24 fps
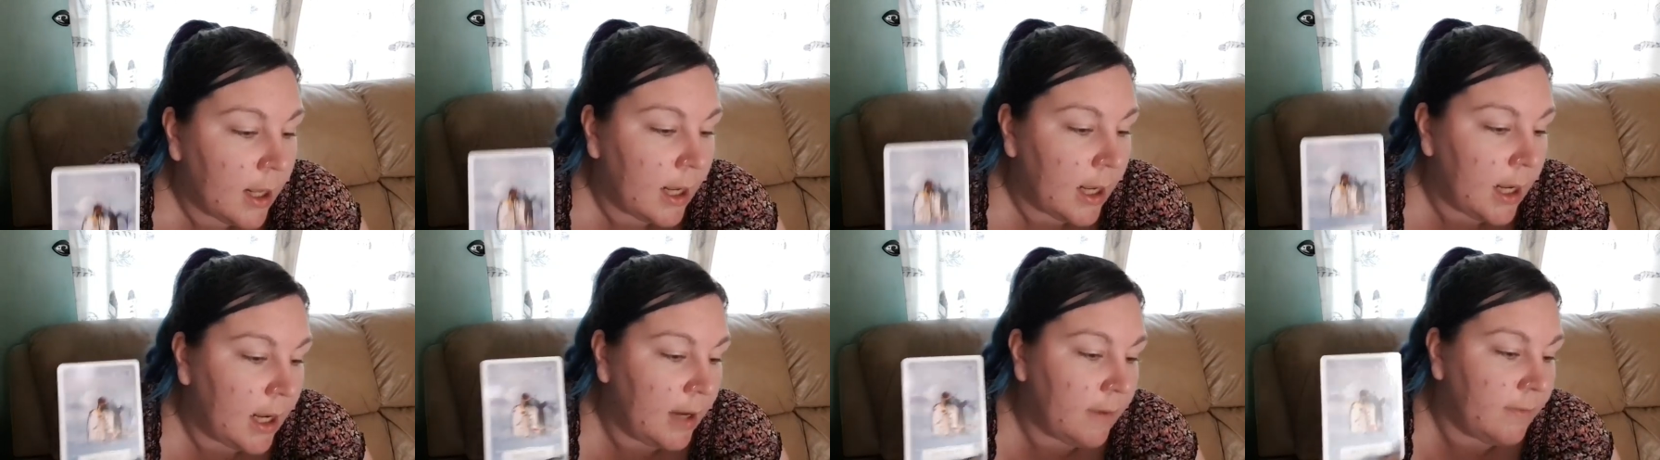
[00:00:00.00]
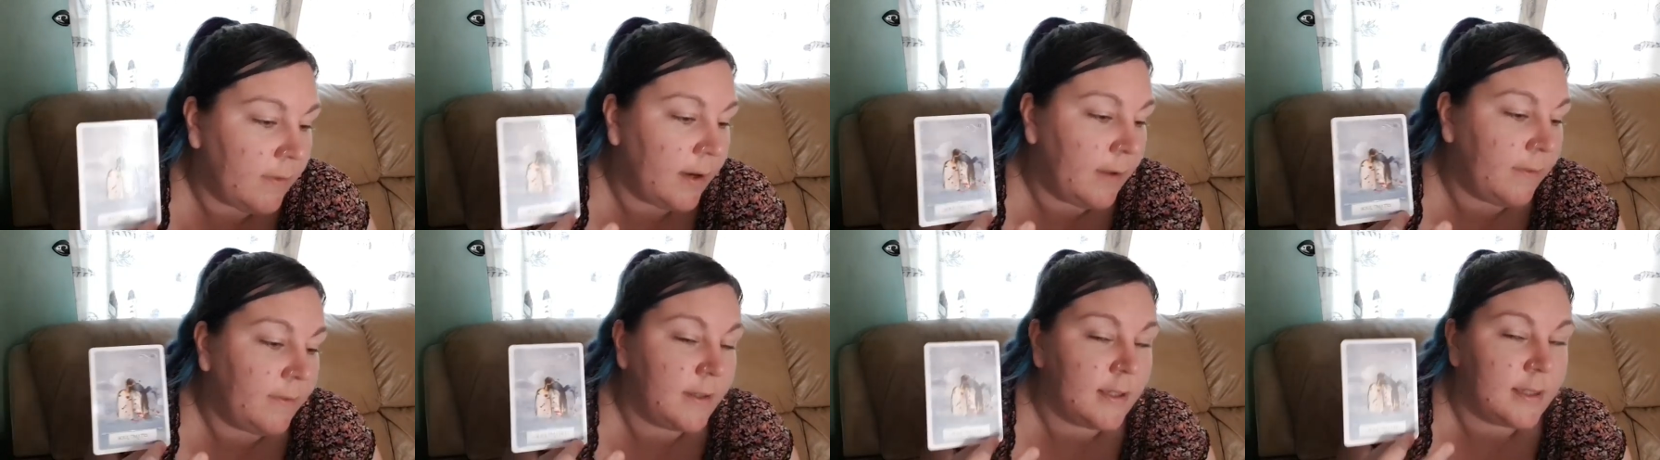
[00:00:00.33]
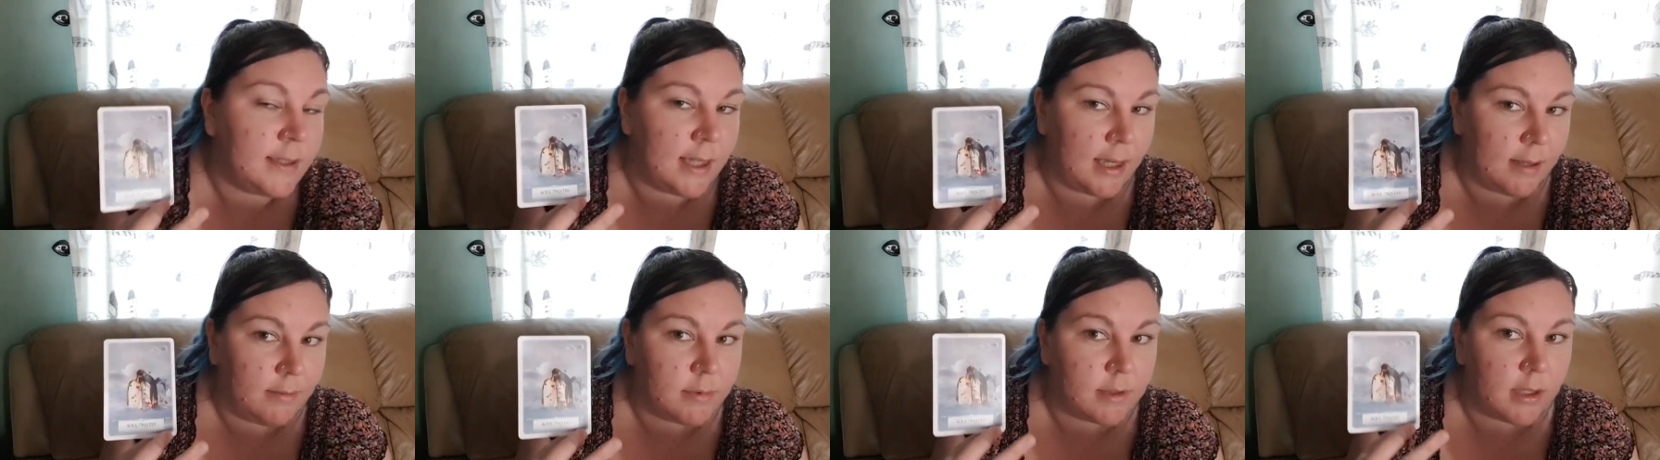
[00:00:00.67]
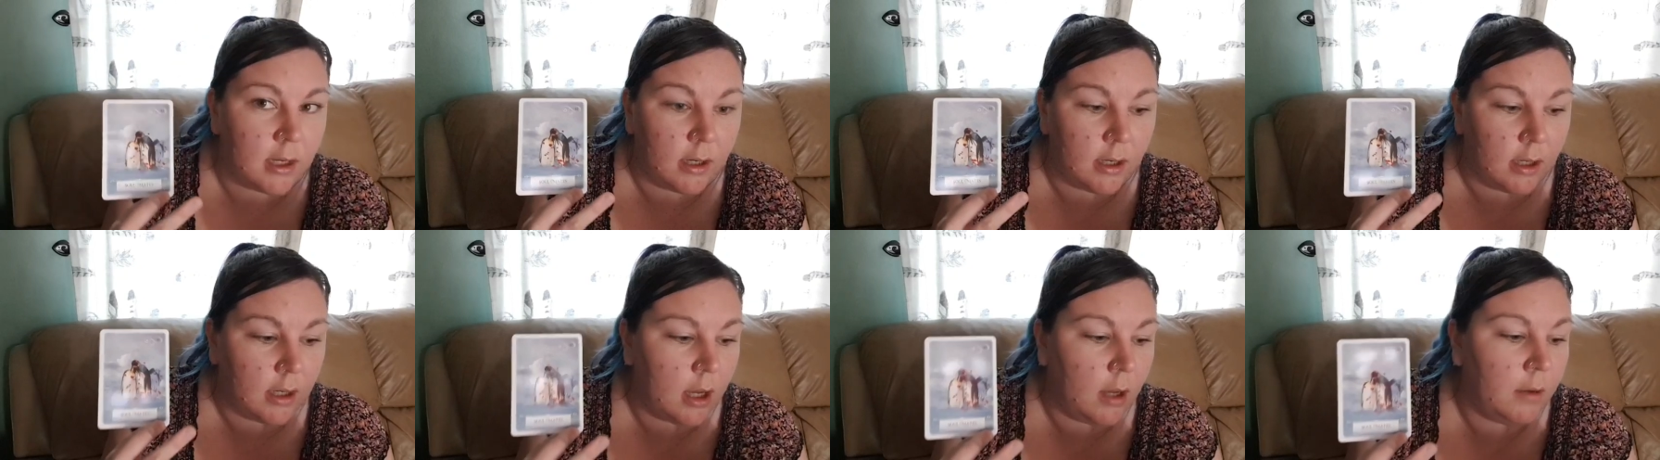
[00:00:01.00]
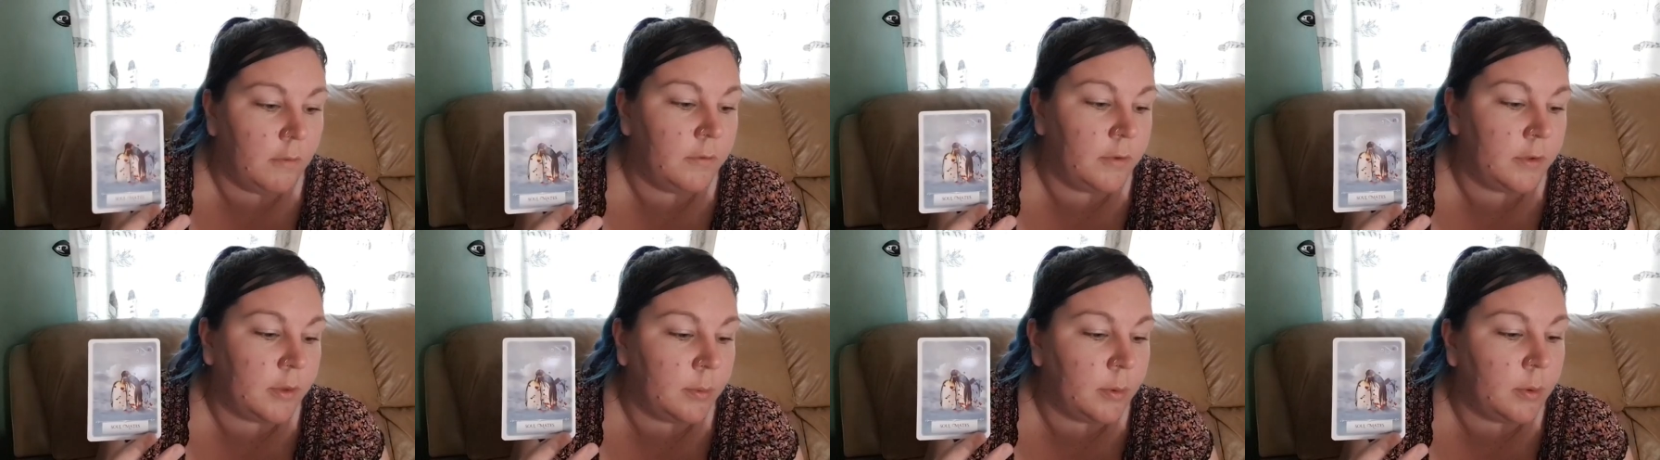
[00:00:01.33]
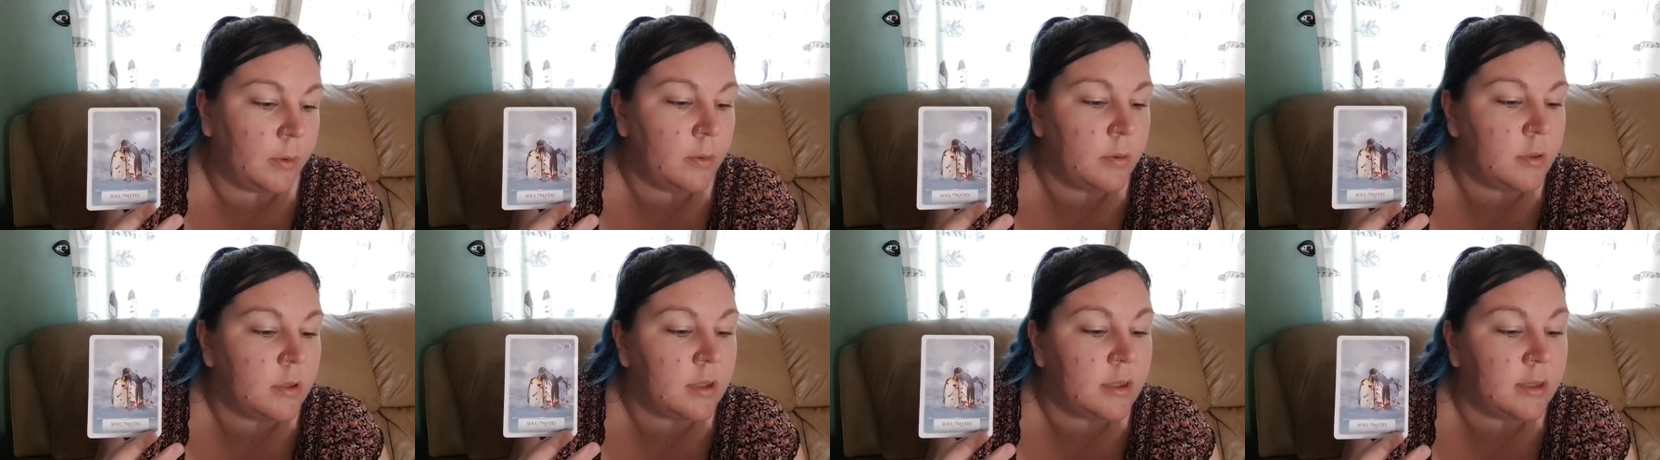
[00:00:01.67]
even if it seems
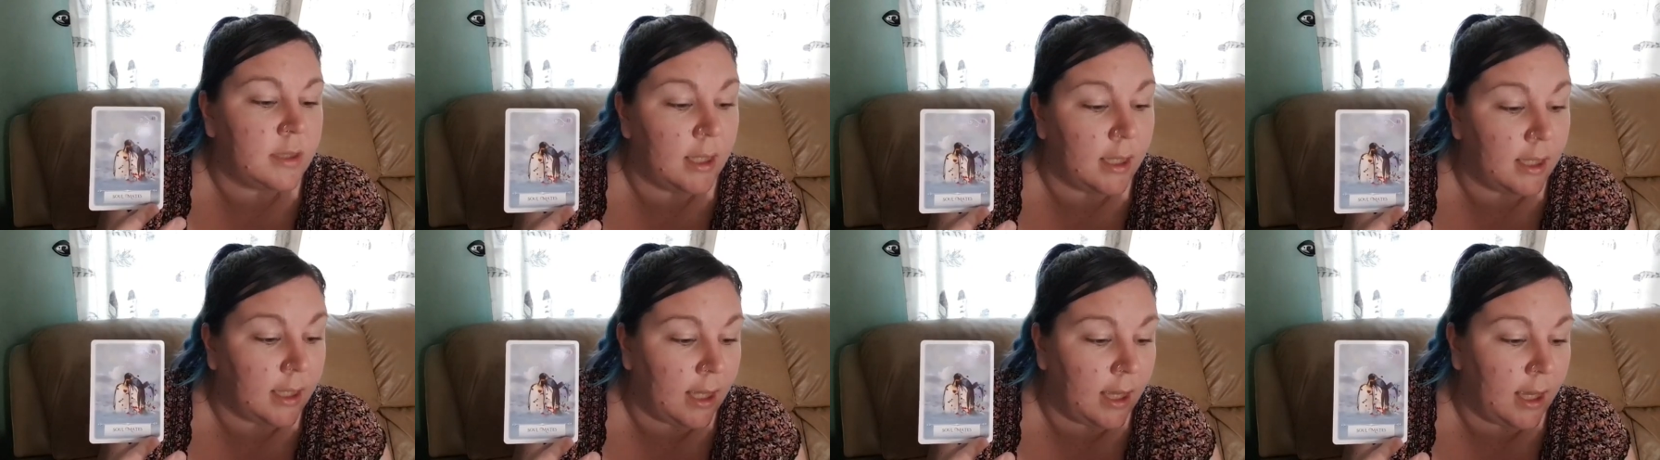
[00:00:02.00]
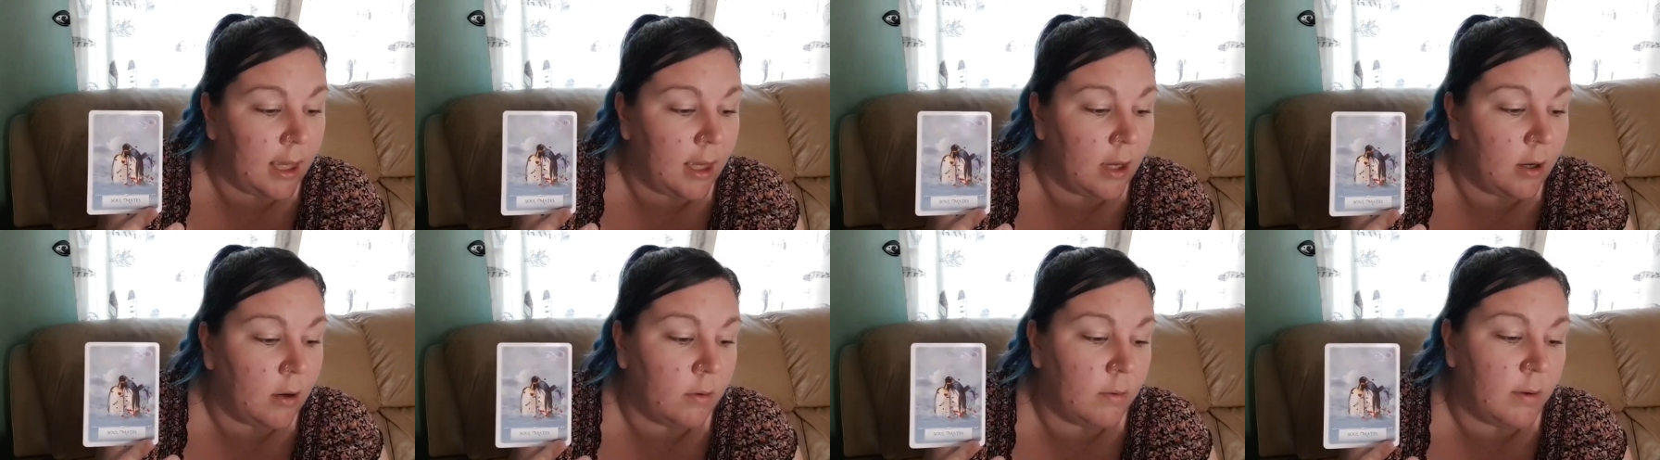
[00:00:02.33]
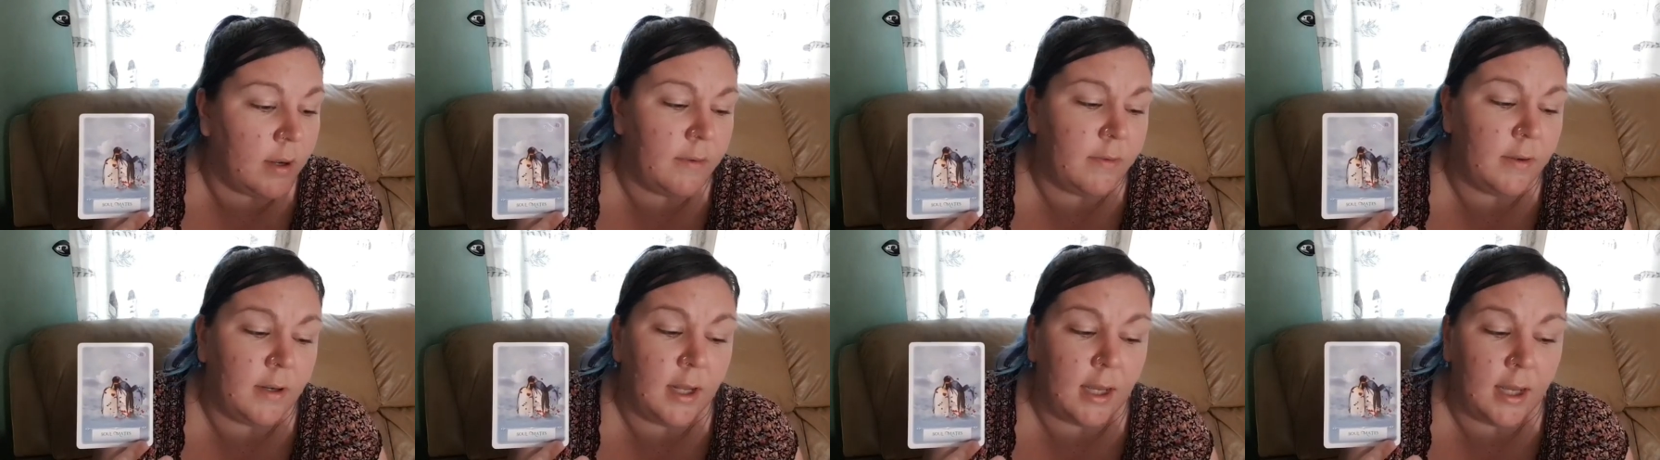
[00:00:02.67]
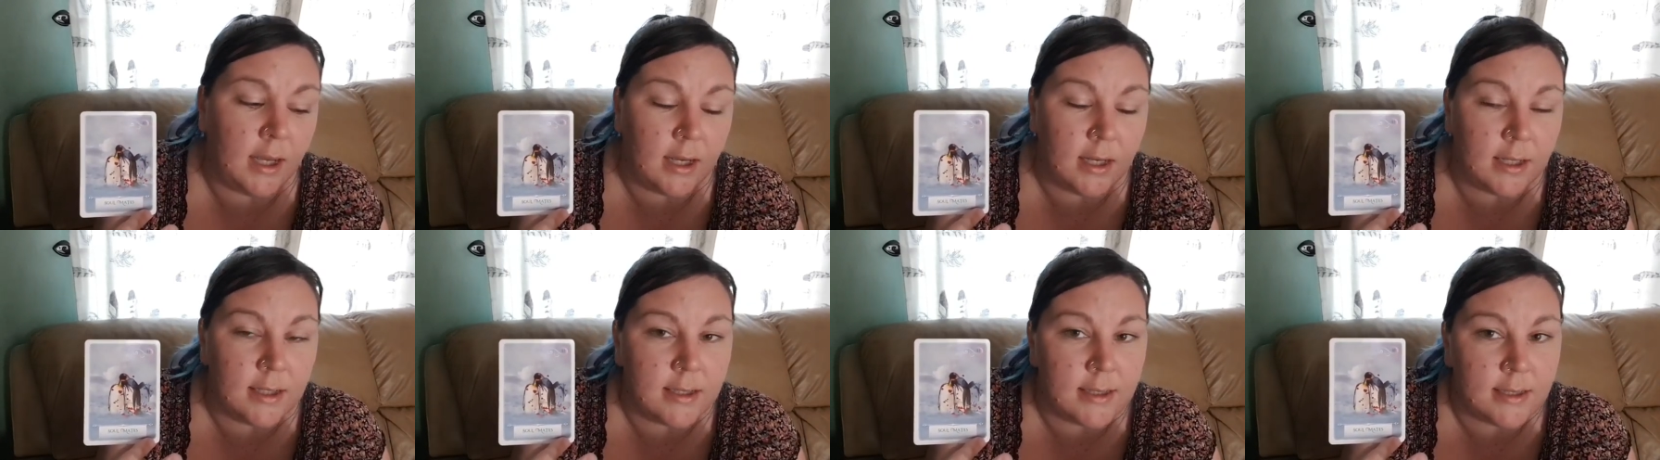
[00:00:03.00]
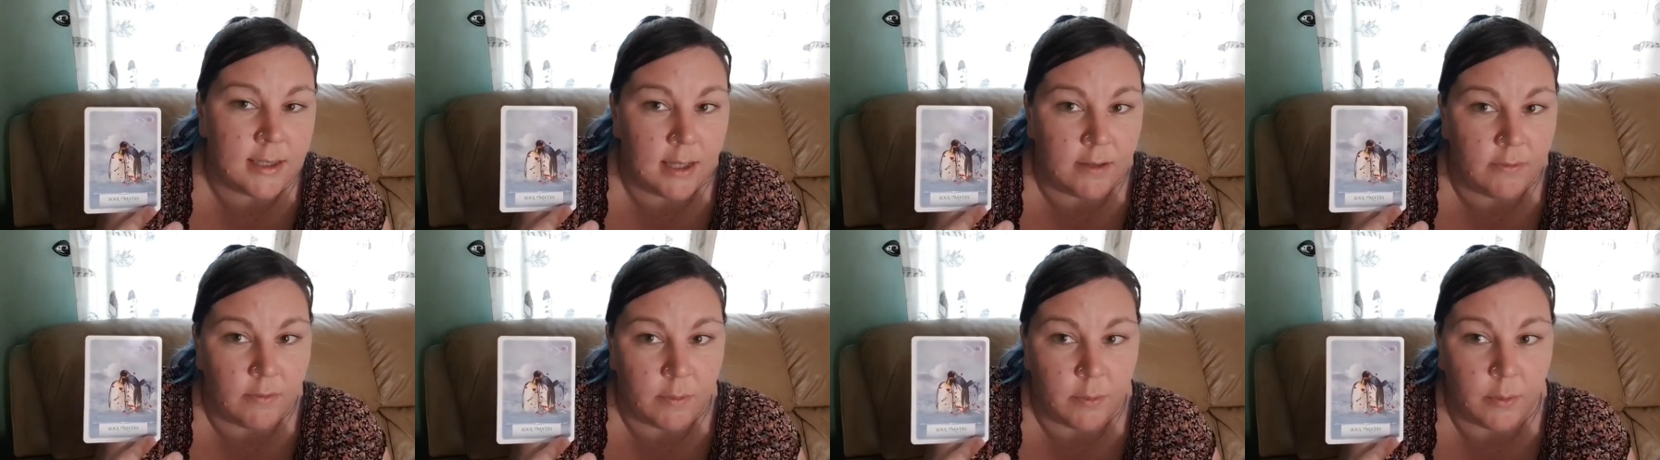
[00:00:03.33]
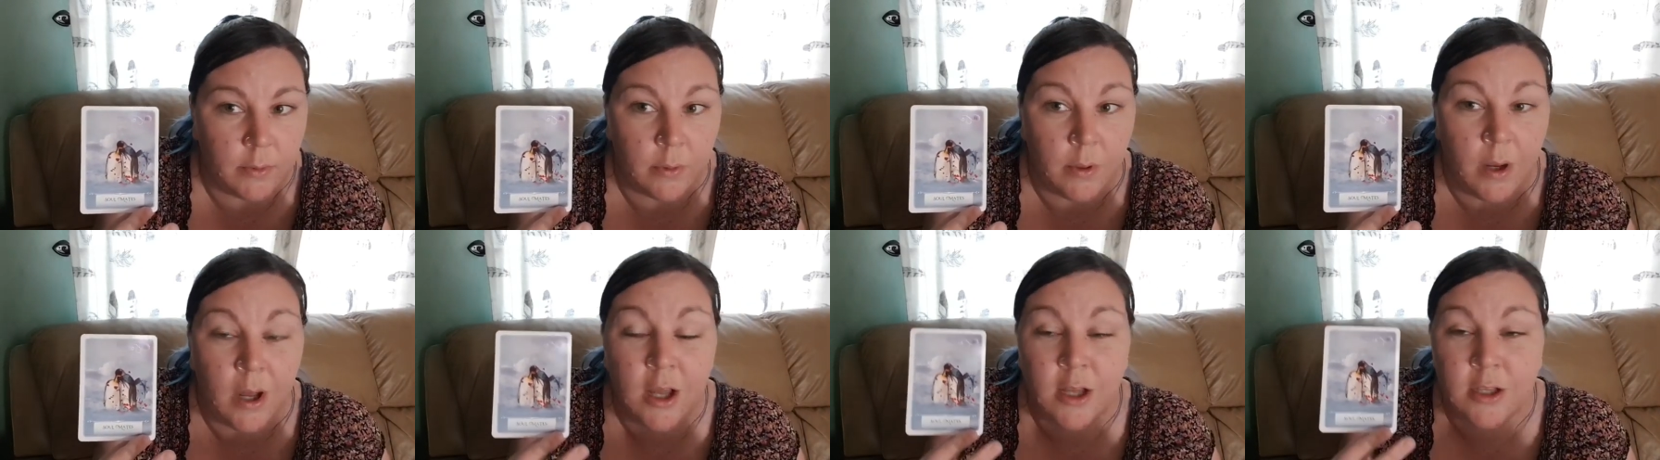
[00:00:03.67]
uncomfortable sticky or even
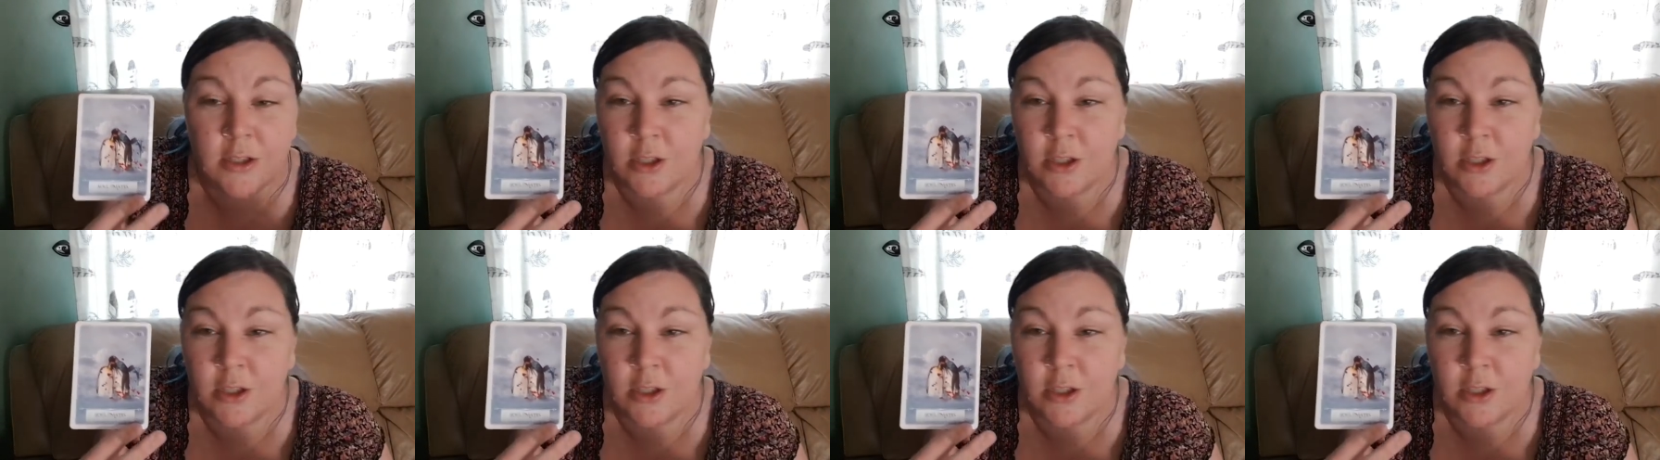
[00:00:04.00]
inconceivable